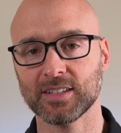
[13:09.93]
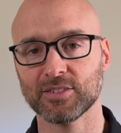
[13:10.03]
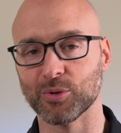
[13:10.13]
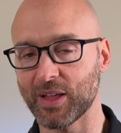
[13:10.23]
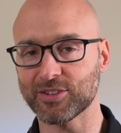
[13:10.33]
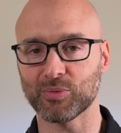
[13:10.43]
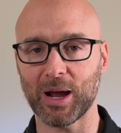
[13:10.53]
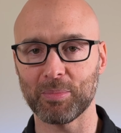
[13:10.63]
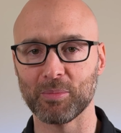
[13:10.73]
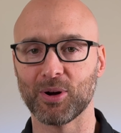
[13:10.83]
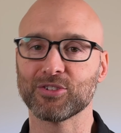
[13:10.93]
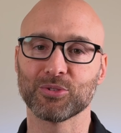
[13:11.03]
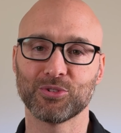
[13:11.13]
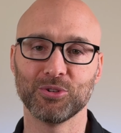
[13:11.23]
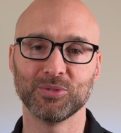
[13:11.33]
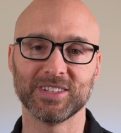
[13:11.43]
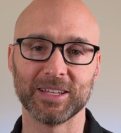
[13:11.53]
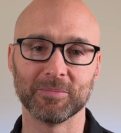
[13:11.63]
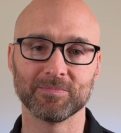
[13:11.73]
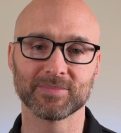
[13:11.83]
So that's a wrap on Module 2,
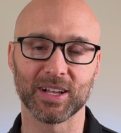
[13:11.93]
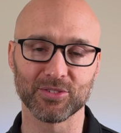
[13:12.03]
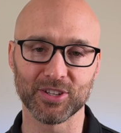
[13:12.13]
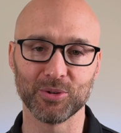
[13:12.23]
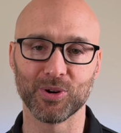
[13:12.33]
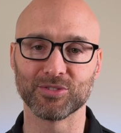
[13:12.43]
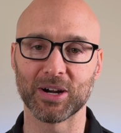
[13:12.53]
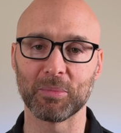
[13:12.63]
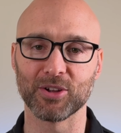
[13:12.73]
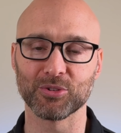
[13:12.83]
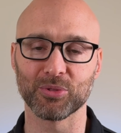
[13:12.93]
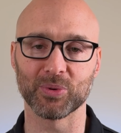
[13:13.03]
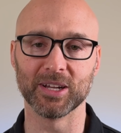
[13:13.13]
team. I'll see you over at Module 3.